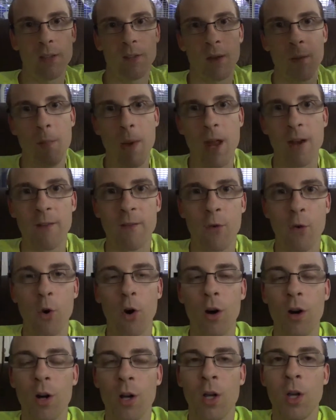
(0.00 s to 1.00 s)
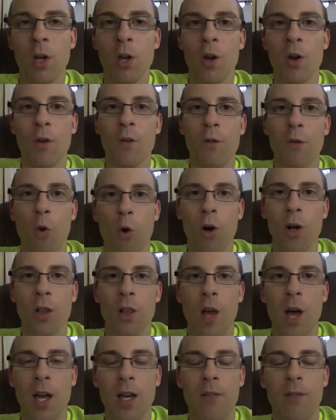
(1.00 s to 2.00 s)
is a metaphor for
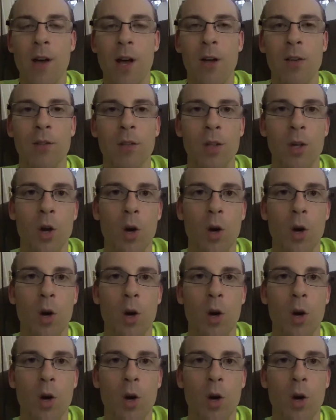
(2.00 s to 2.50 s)
life. I was like,